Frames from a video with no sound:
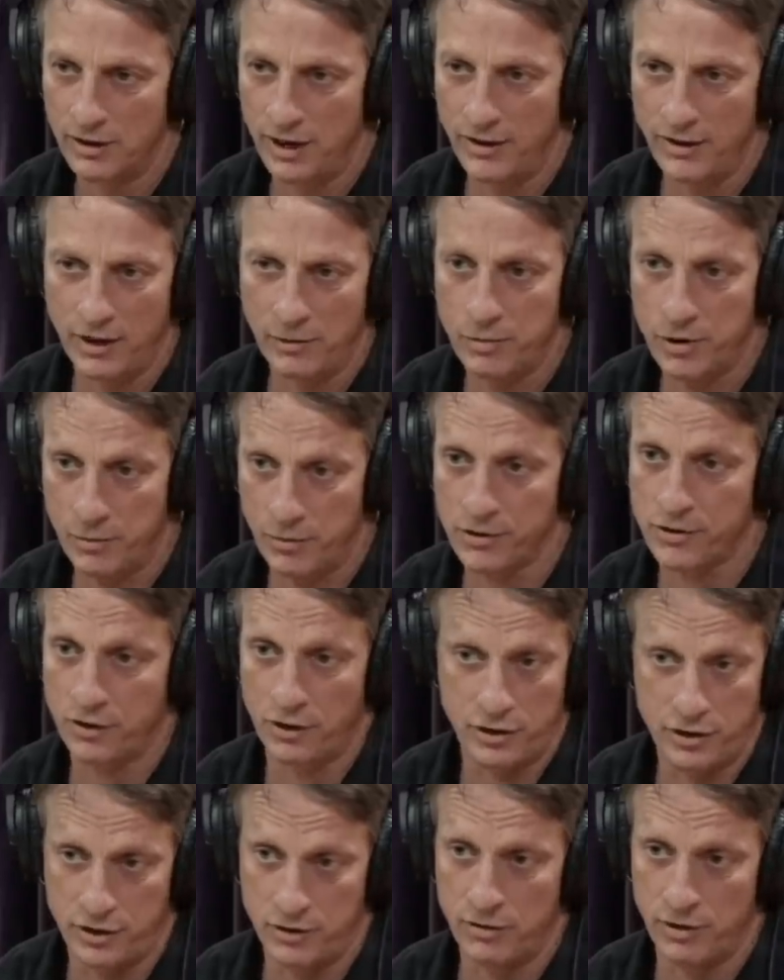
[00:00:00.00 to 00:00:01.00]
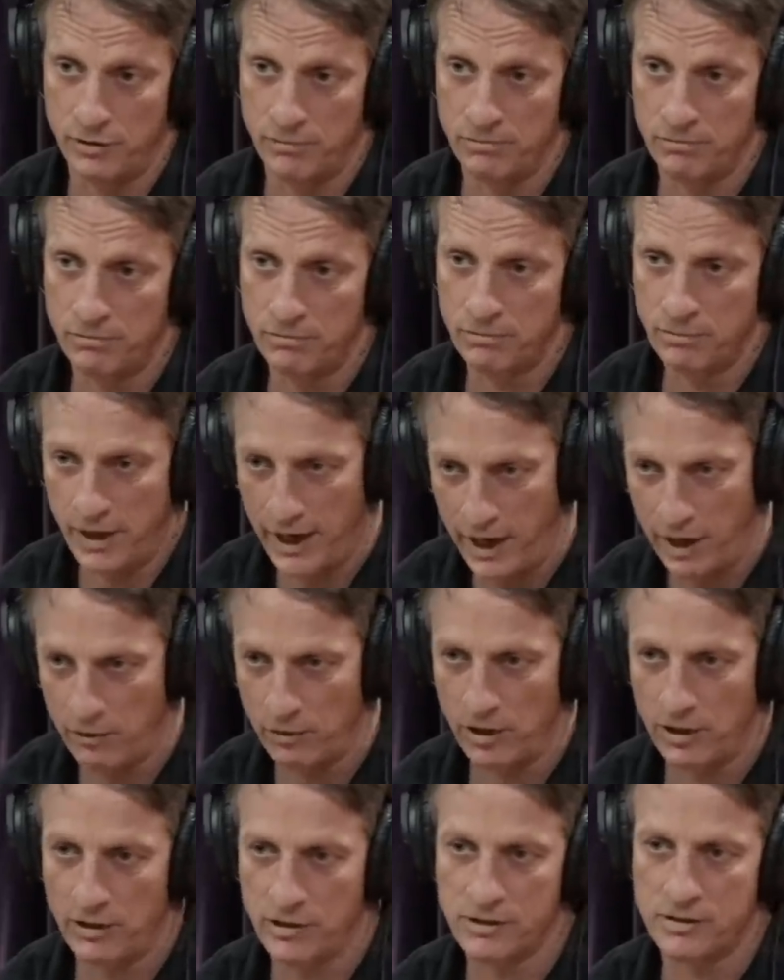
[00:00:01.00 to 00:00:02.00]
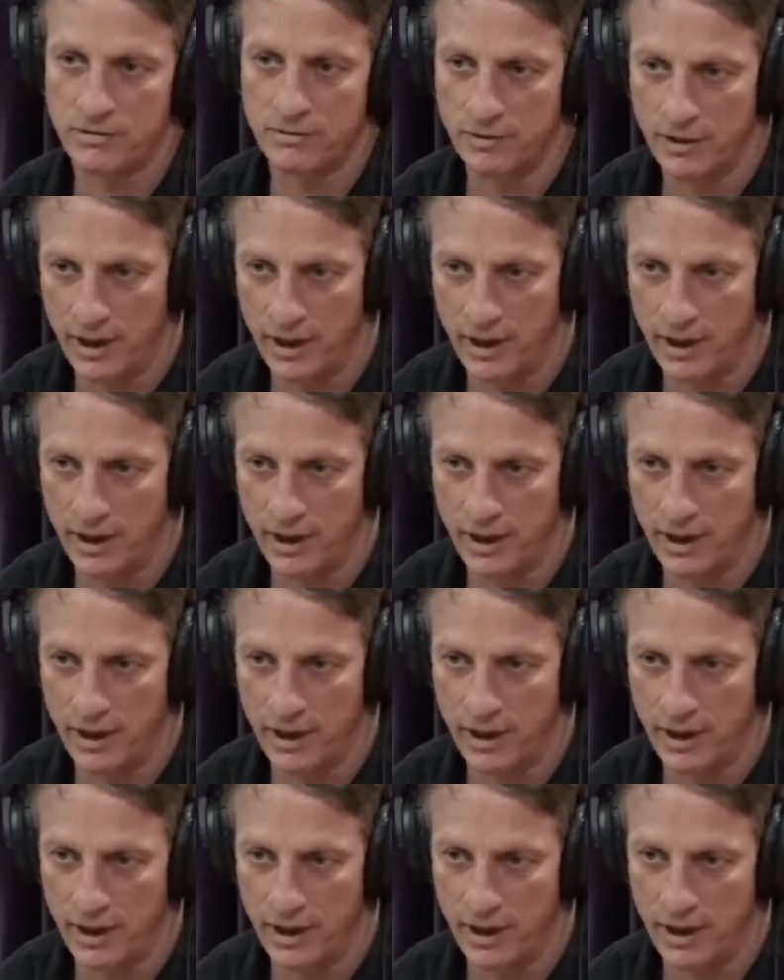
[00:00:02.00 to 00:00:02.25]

And then people started doing handrails,